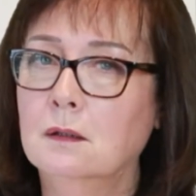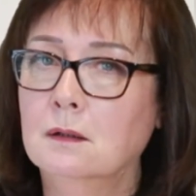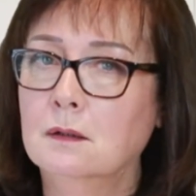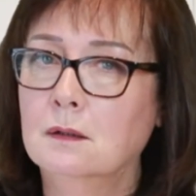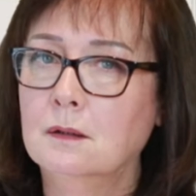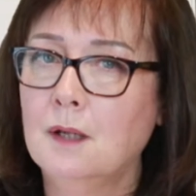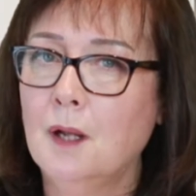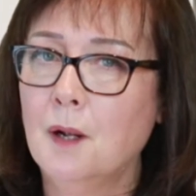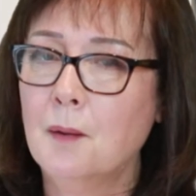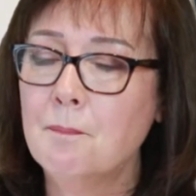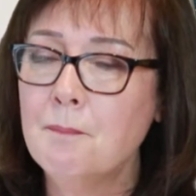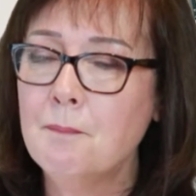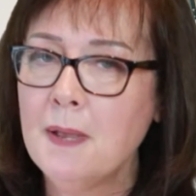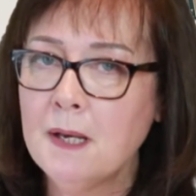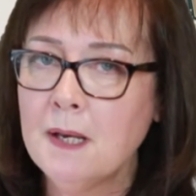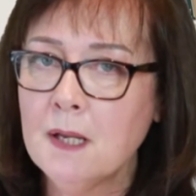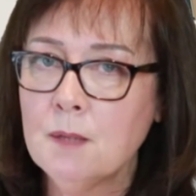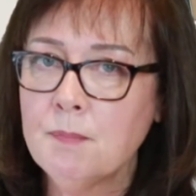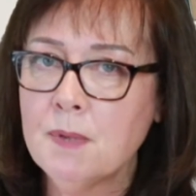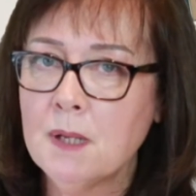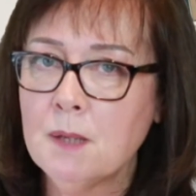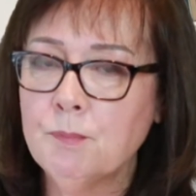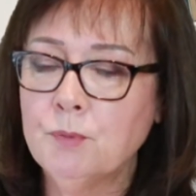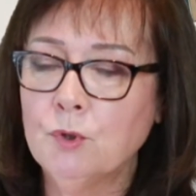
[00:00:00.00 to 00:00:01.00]
Now, many
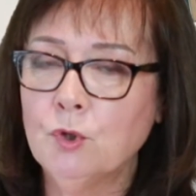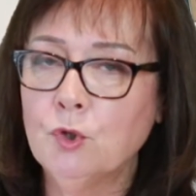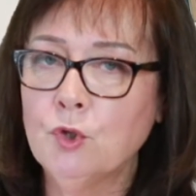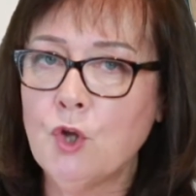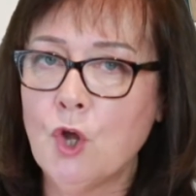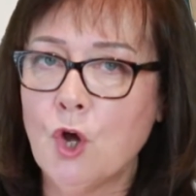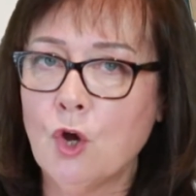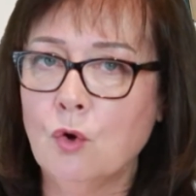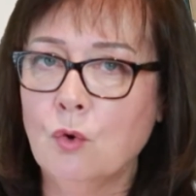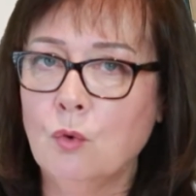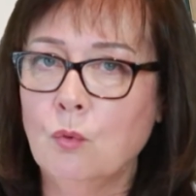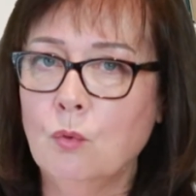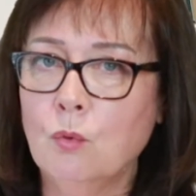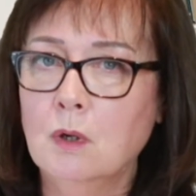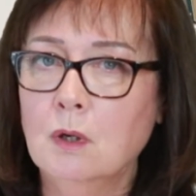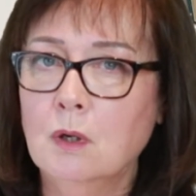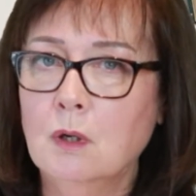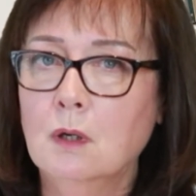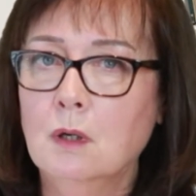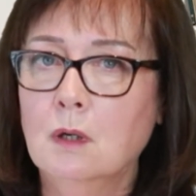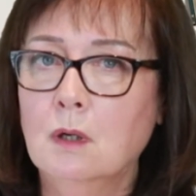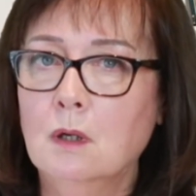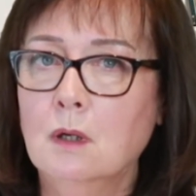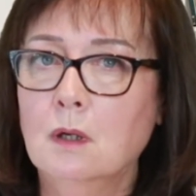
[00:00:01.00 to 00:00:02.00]
people know
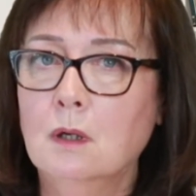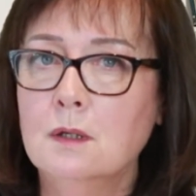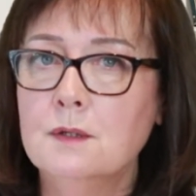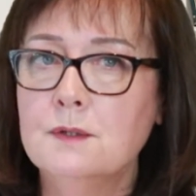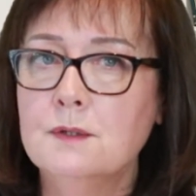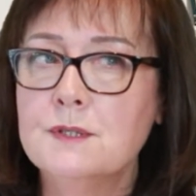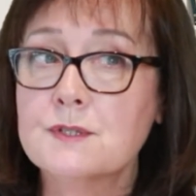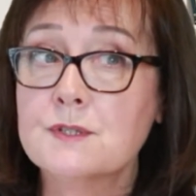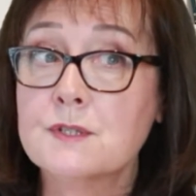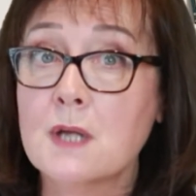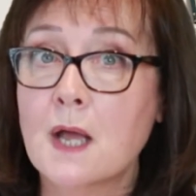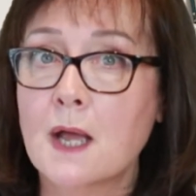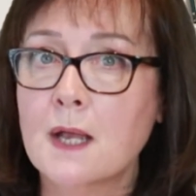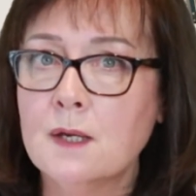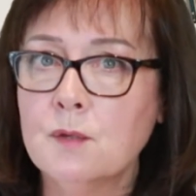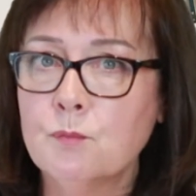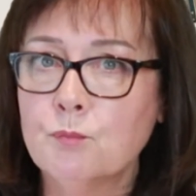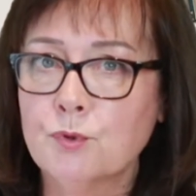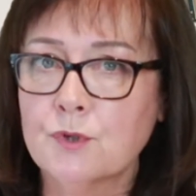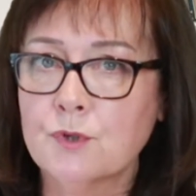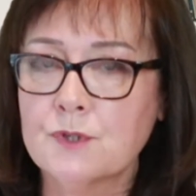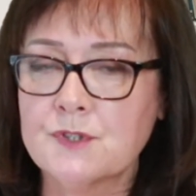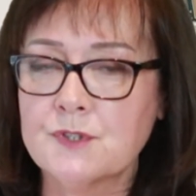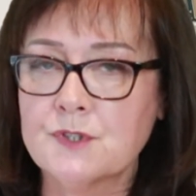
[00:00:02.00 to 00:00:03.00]
design
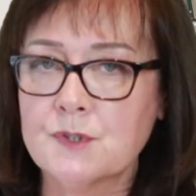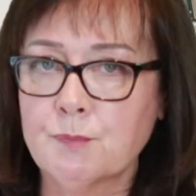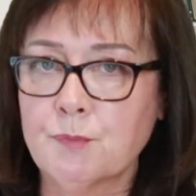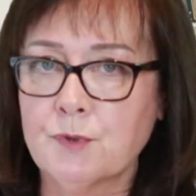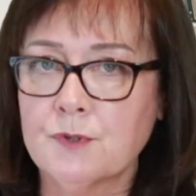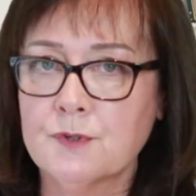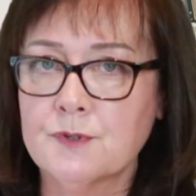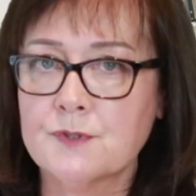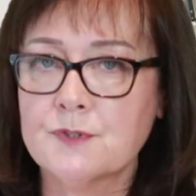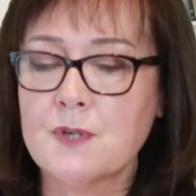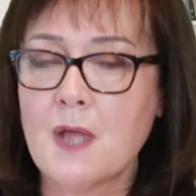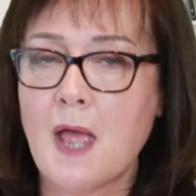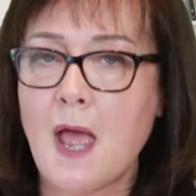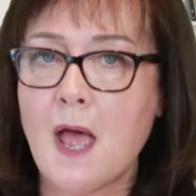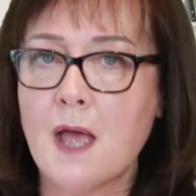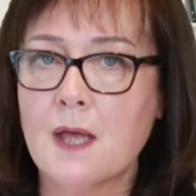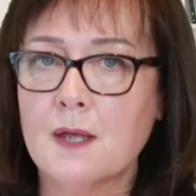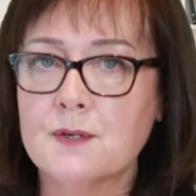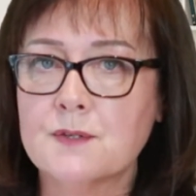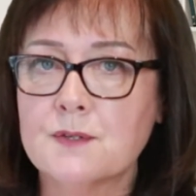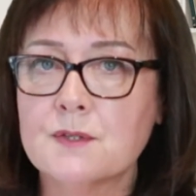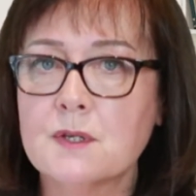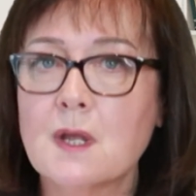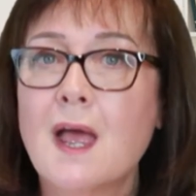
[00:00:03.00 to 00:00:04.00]
principles
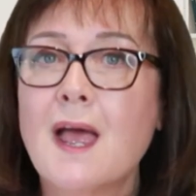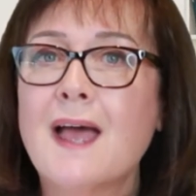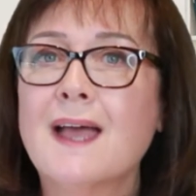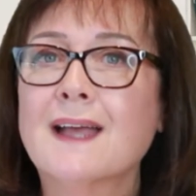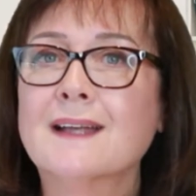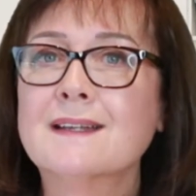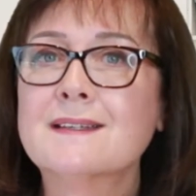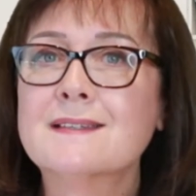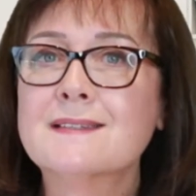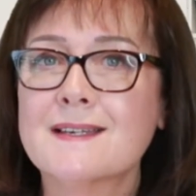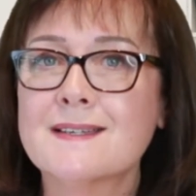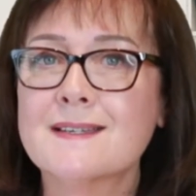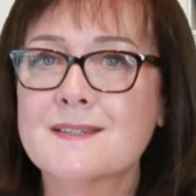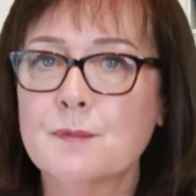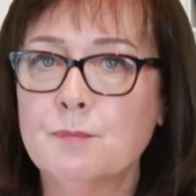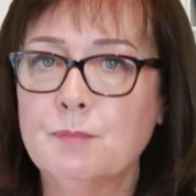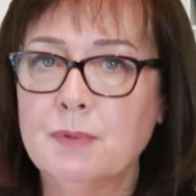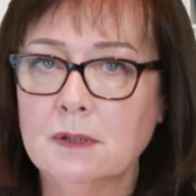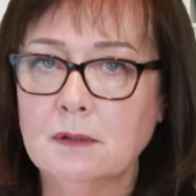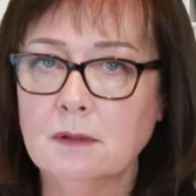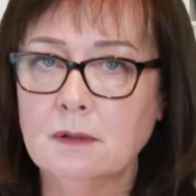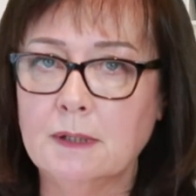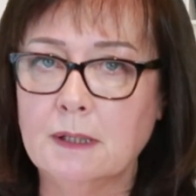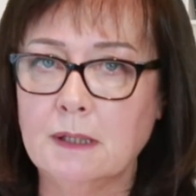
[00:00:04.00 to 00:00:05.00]
as
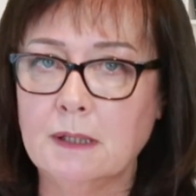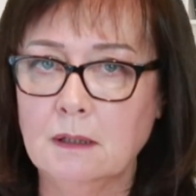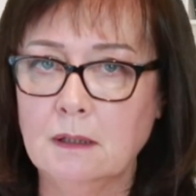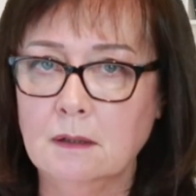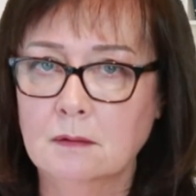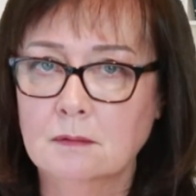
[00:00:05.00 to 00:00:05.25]
accessibility.